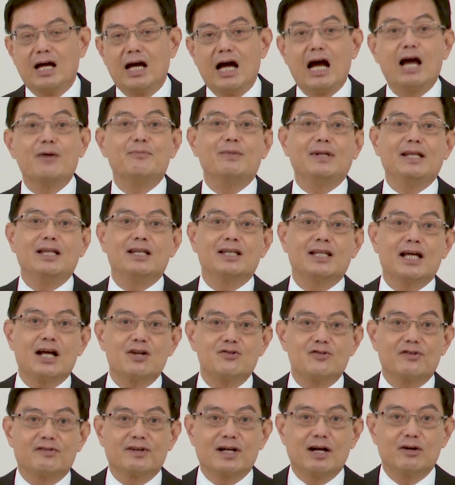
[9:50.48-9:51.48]
I've been in
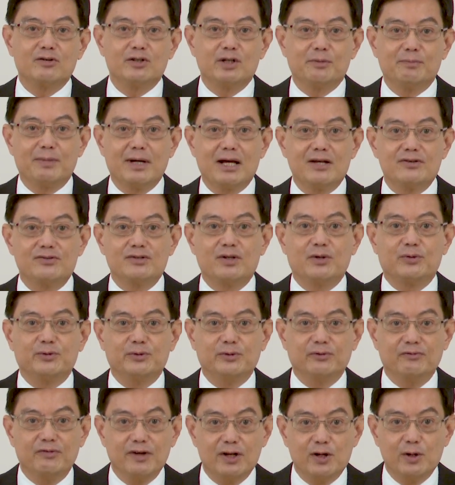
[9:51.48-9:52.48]
touch with counterparts
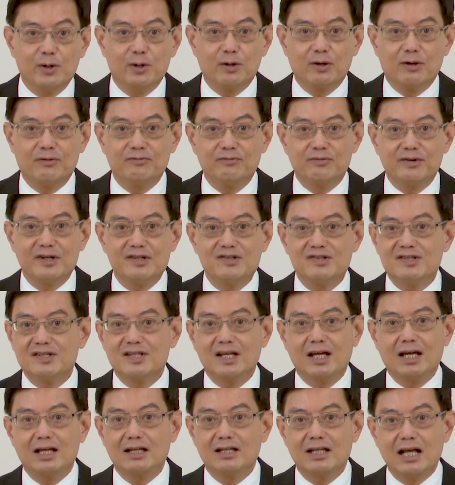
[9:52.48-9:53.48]
through video conference
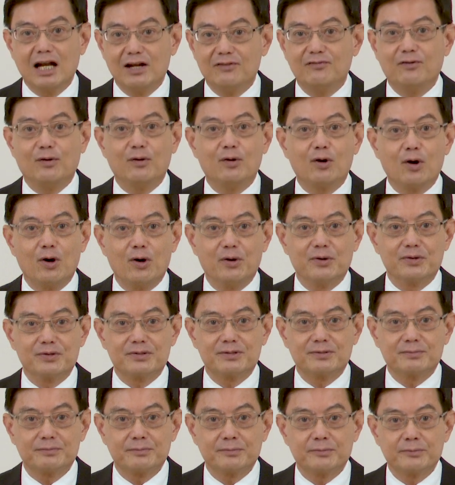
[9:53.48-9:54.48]
and telephone
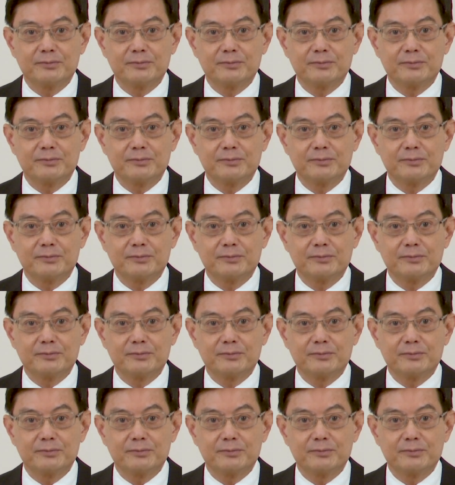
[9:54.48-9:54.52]
calls.